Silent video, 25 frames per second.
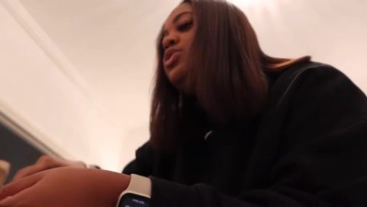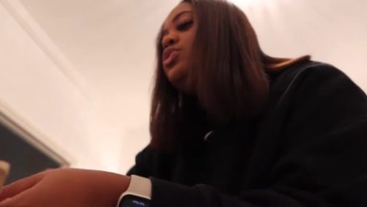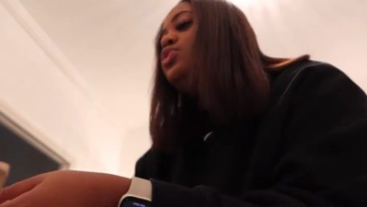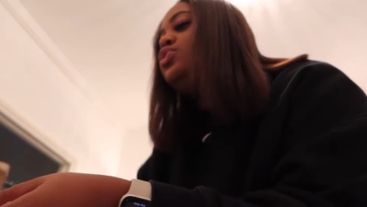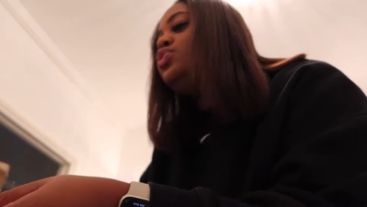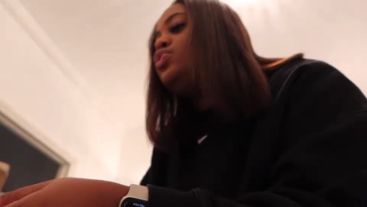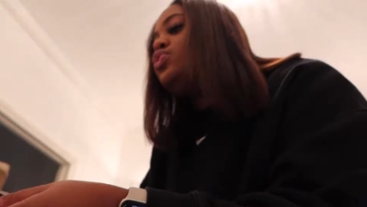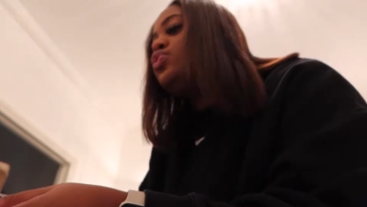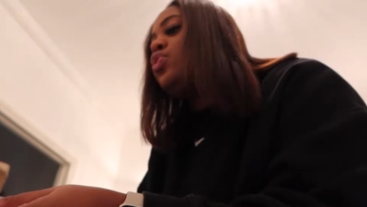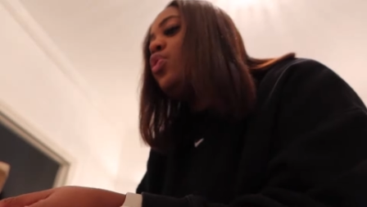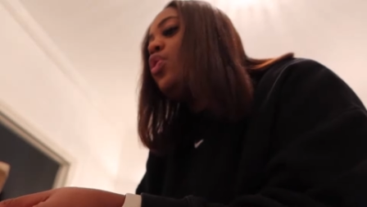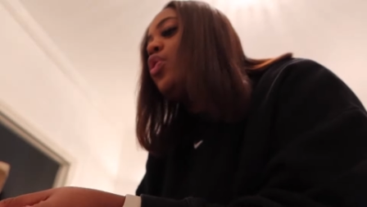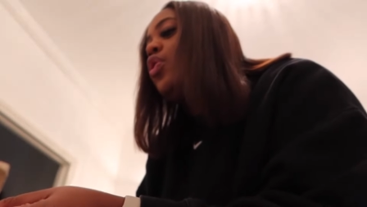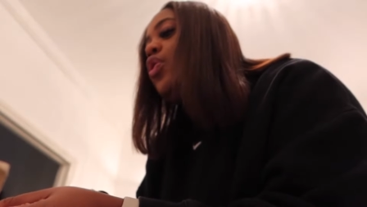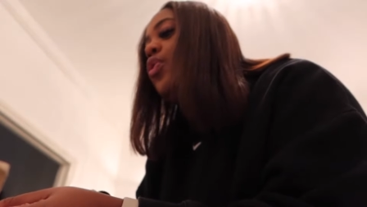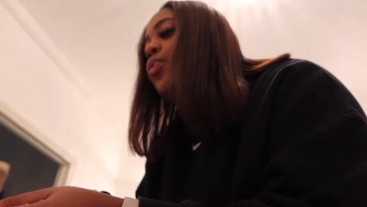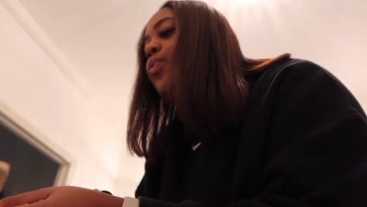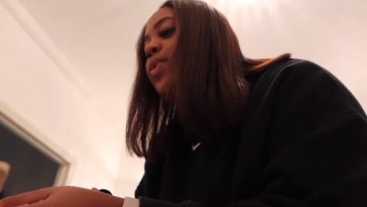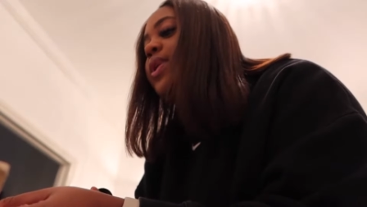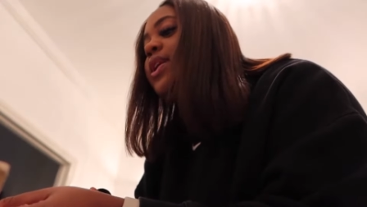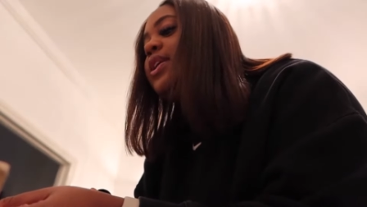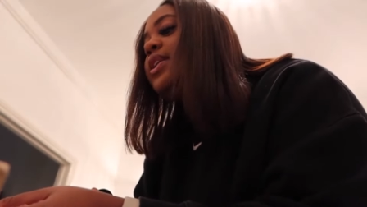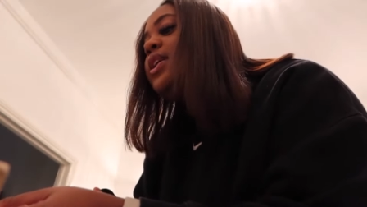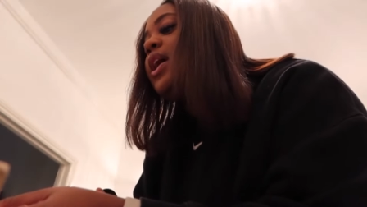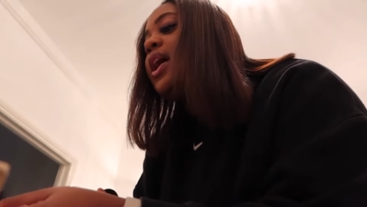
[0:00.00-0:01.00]
So
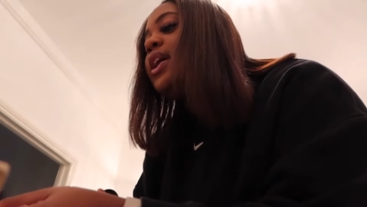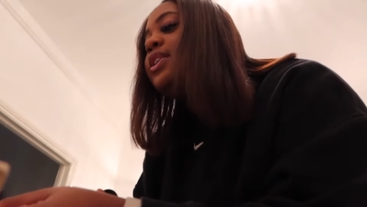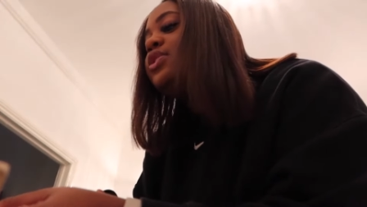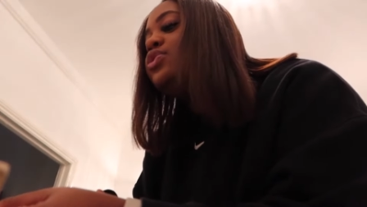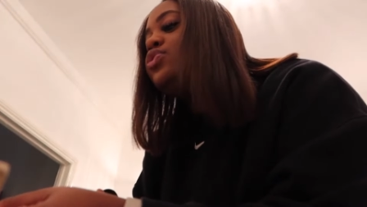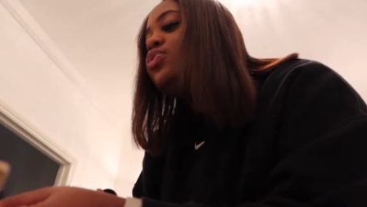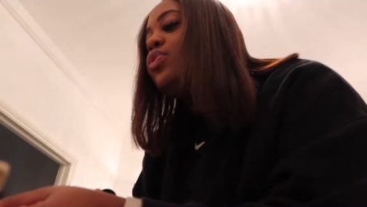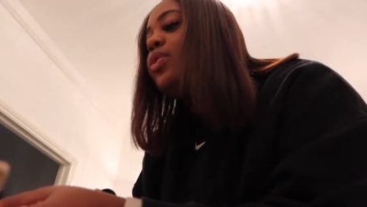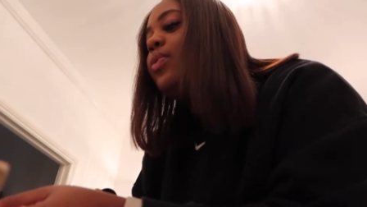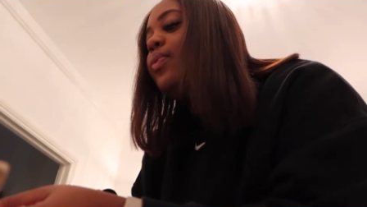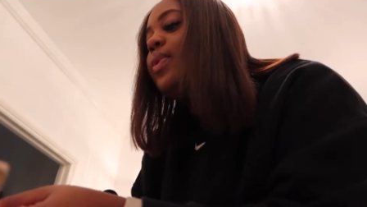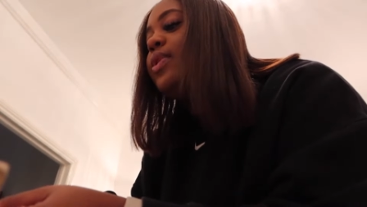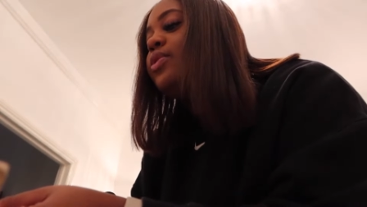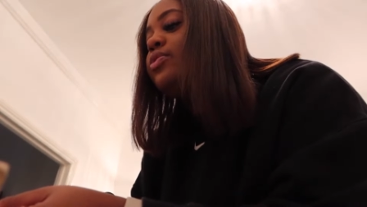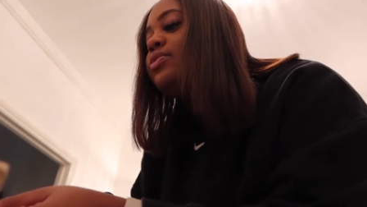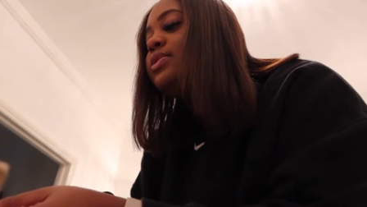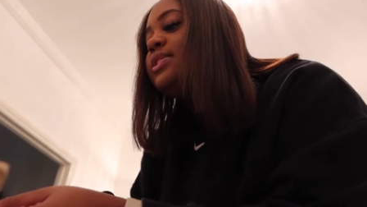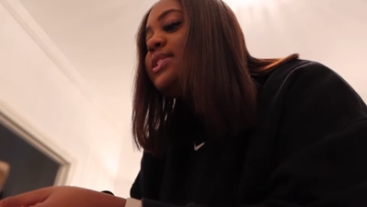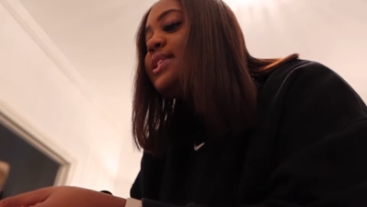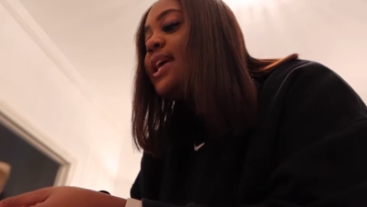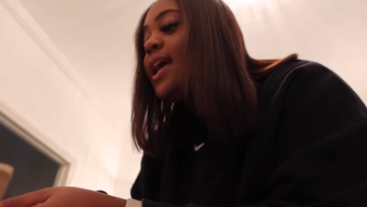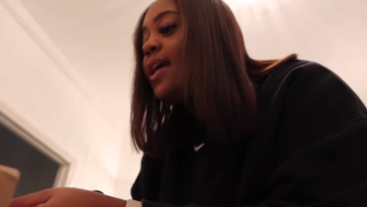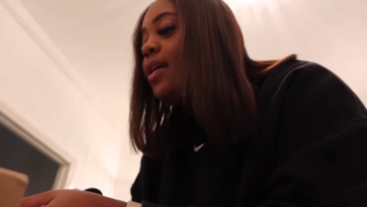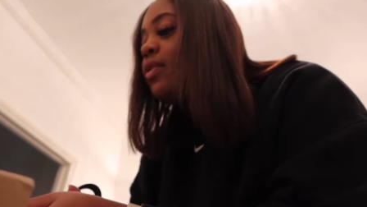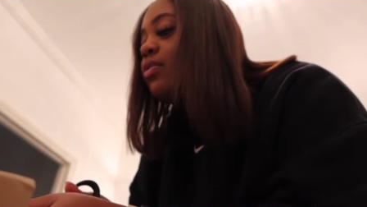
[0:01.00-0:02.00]
when it, I saw it went on
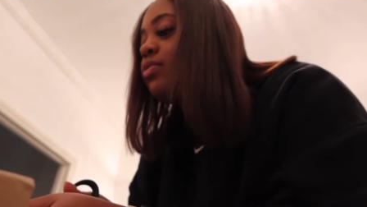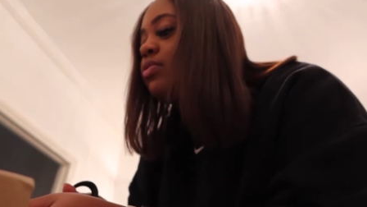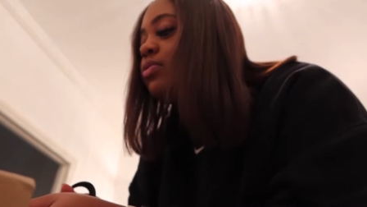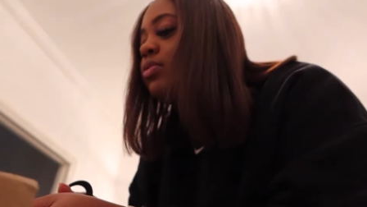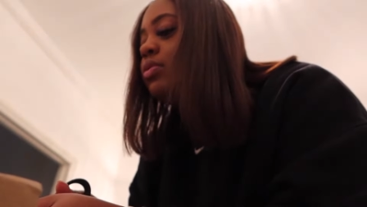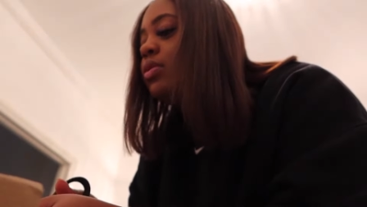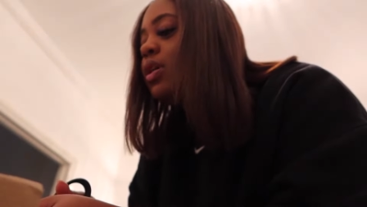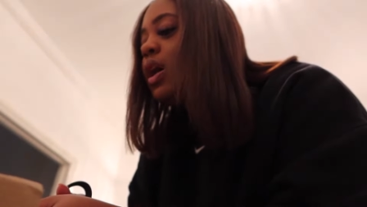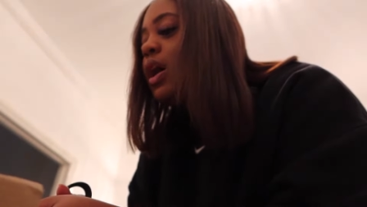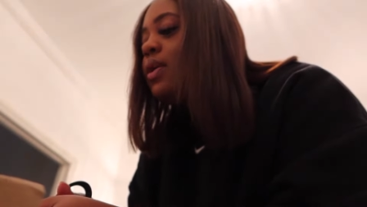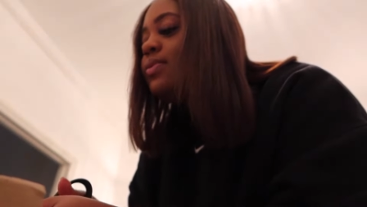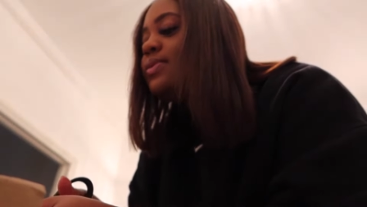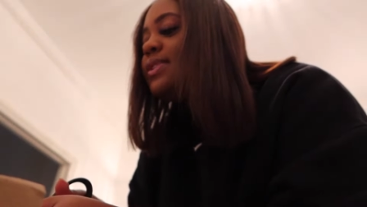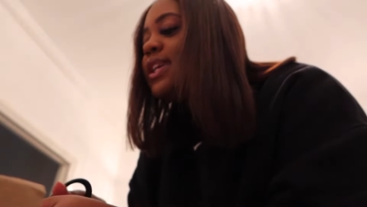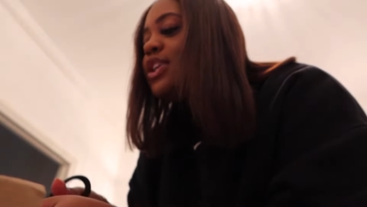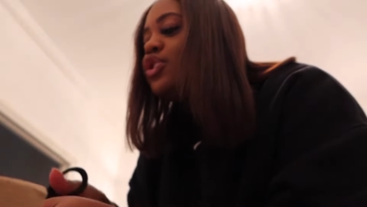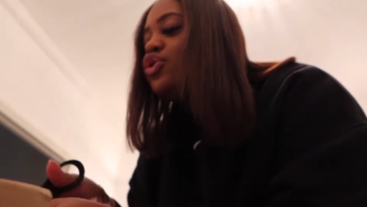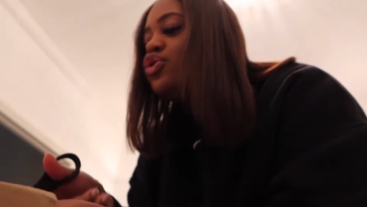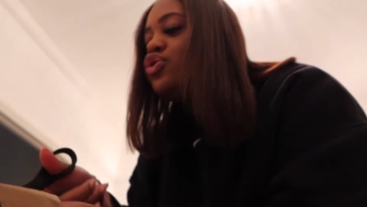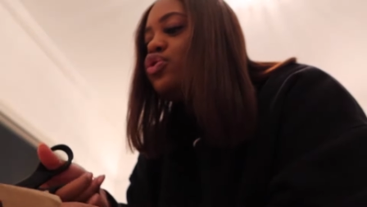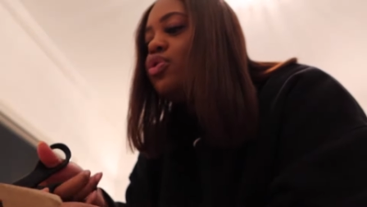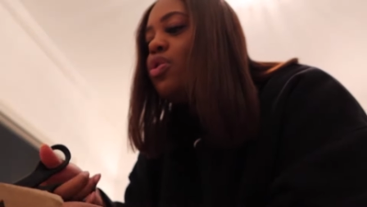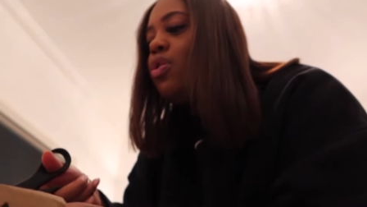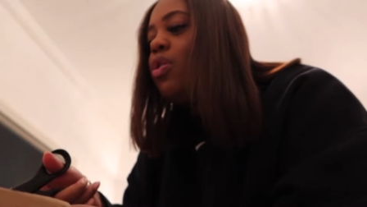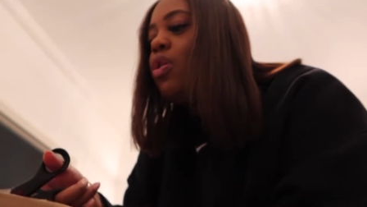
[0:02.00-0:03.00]
sale, I was like,
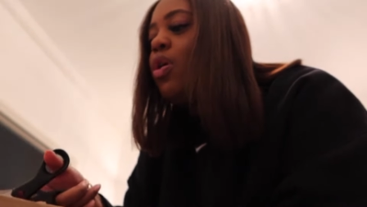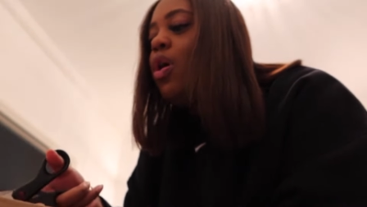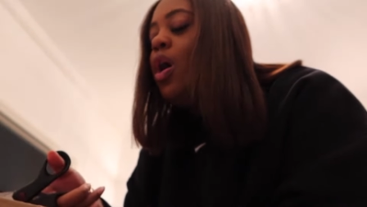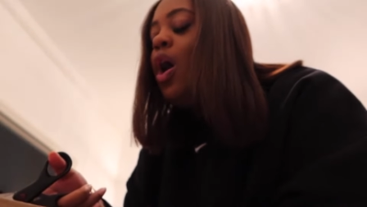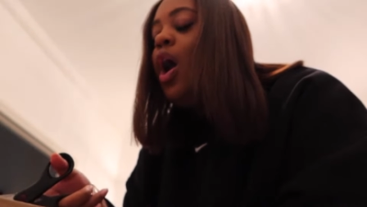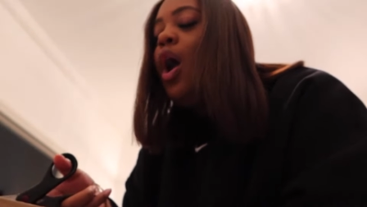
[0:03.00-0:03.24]
sure.